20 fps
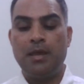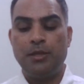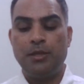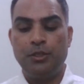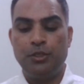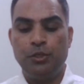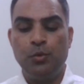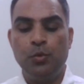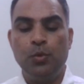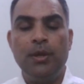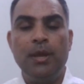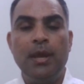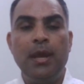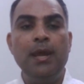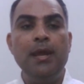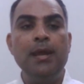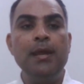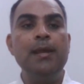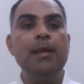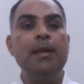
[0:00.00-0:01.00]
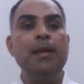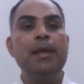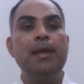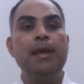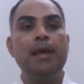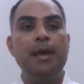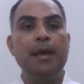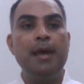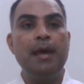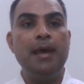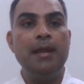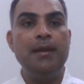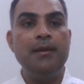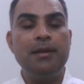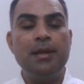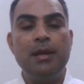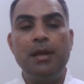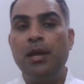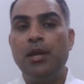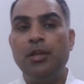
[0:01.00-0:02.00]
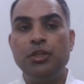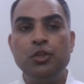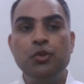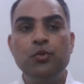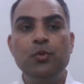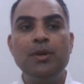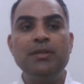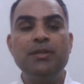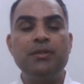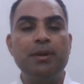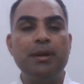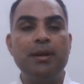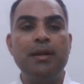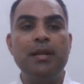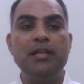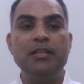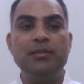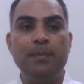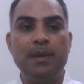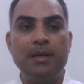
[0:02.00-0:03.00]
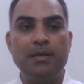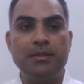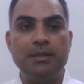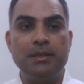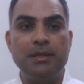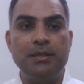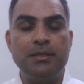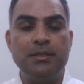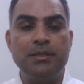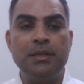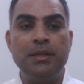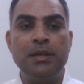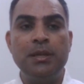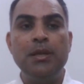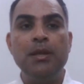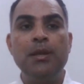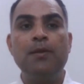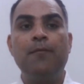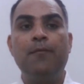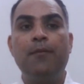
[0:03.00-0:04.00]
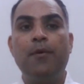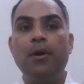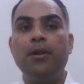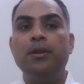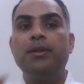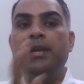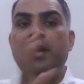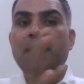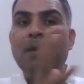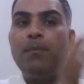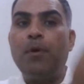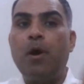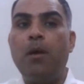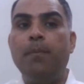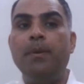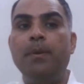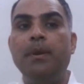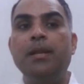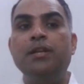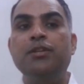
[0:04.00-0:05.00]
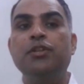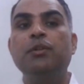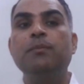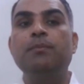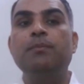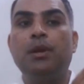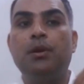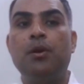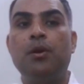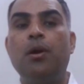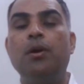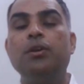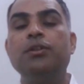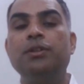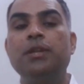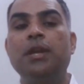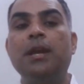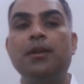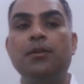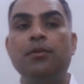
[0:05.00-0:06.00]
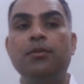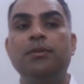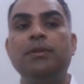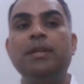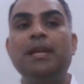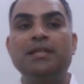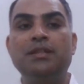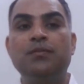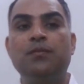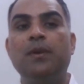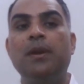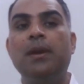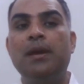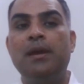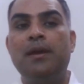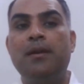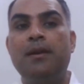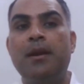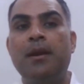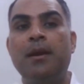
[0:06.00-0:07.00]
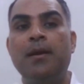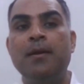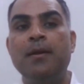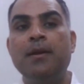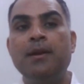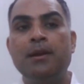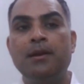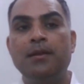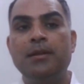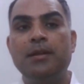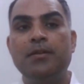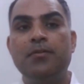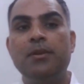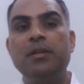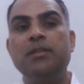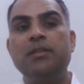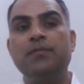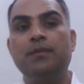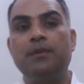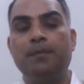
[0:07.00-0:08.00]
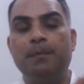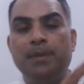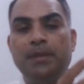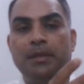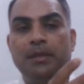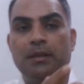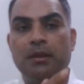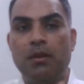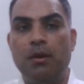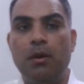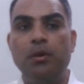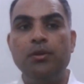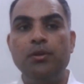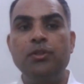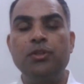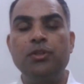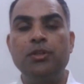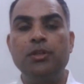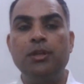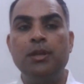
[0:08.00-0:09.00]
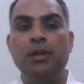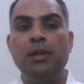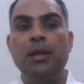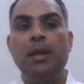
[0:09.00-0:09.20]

UK, and US retina specialists for their population, because you know that's where the drugs were being launched.